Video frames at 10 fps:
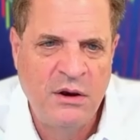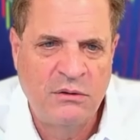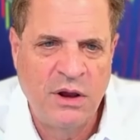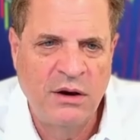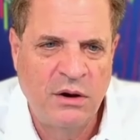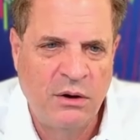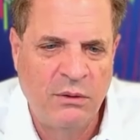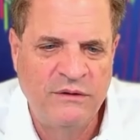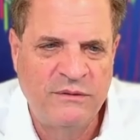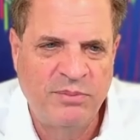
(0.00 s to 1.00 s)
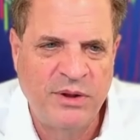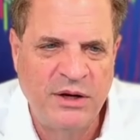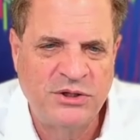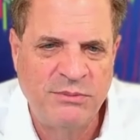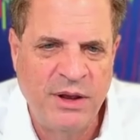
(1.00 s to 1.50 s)
Craig, always a
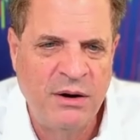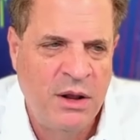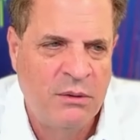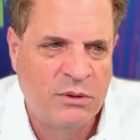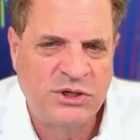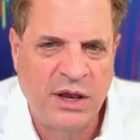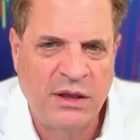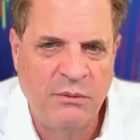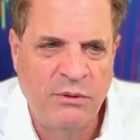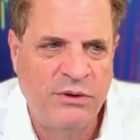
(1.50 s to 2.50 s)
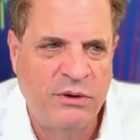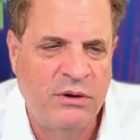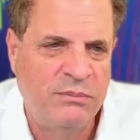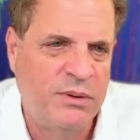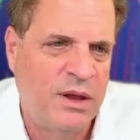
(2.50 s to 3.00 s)
pleasure, man. We'll check in with you in
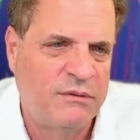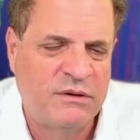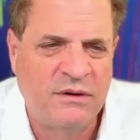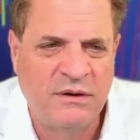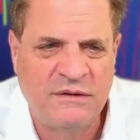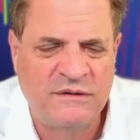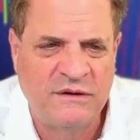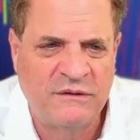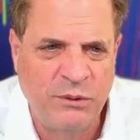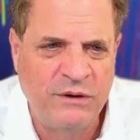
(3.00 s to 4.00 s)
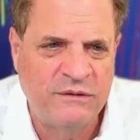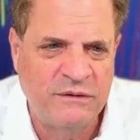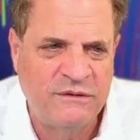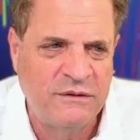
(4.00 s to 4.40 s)
about uh, six weeks or